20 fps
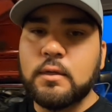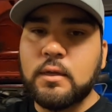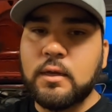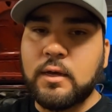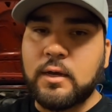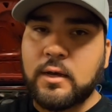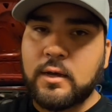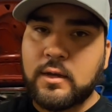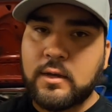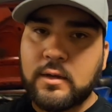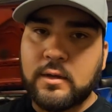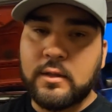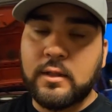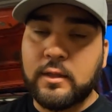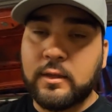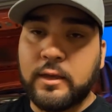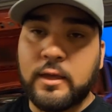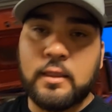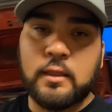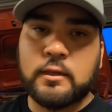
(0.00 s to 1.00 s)

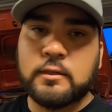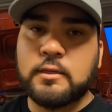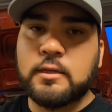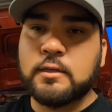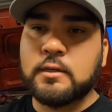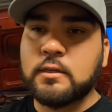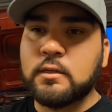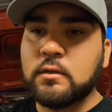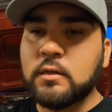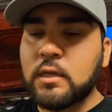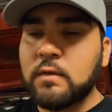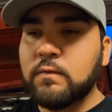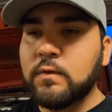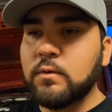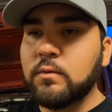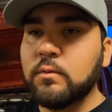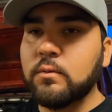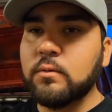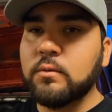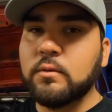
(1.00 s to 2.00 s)
Again, like I said, because it'll give
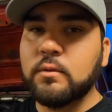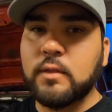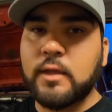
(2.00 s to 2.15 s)
you